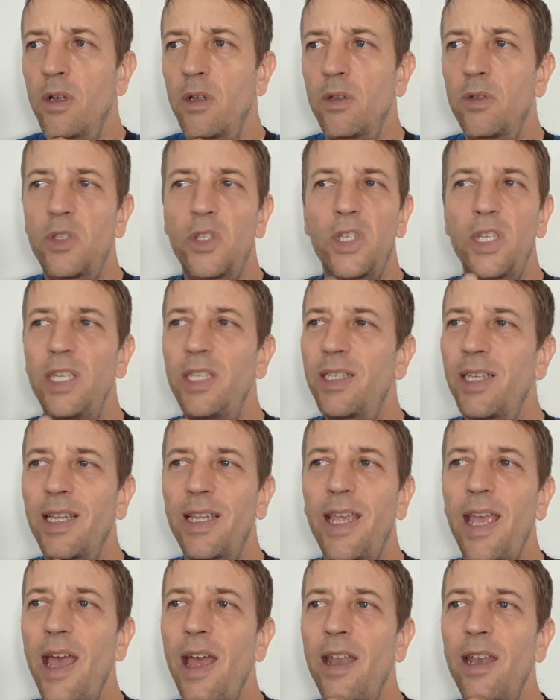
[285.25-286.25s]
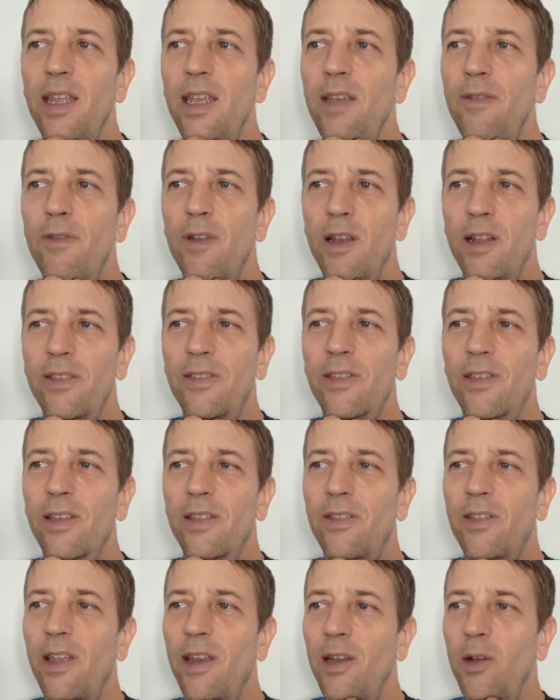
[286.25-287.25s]
Sisaket, even,
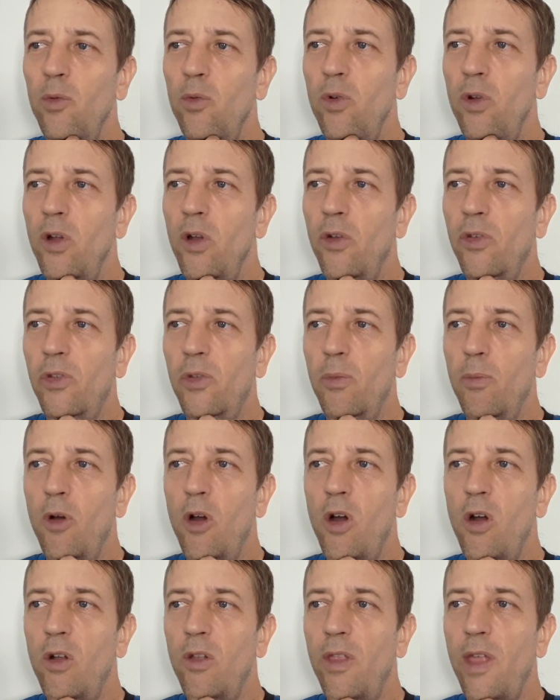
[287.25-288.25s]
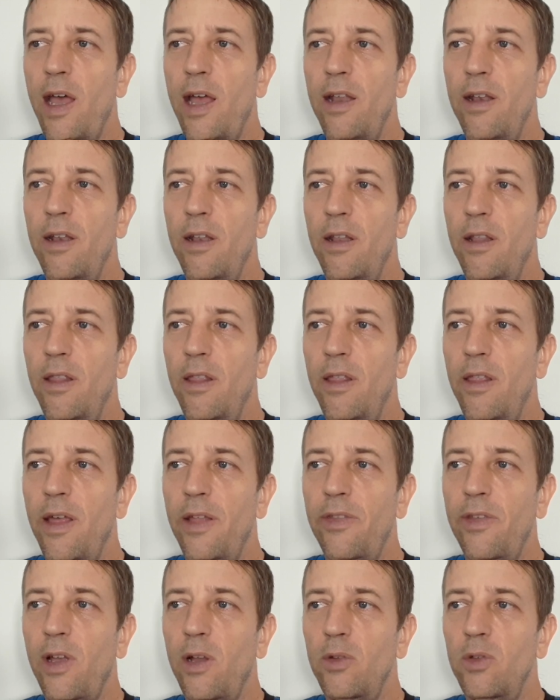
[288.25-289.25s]
it's getting real small. That
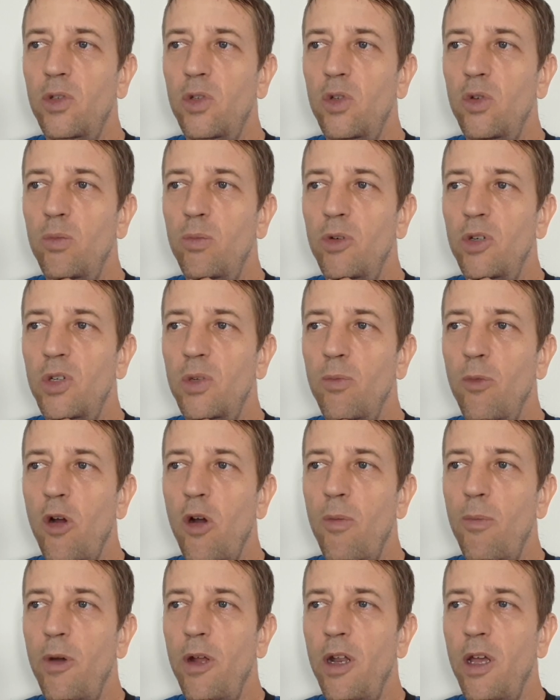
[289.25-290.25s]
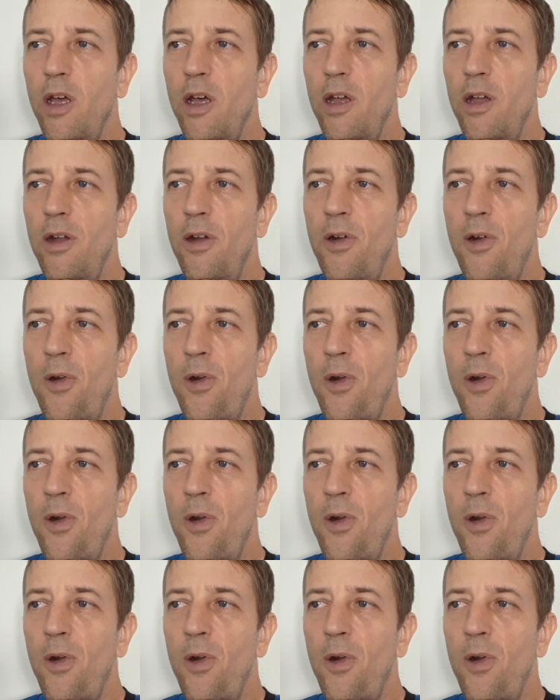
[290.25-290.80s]
sounds super small. But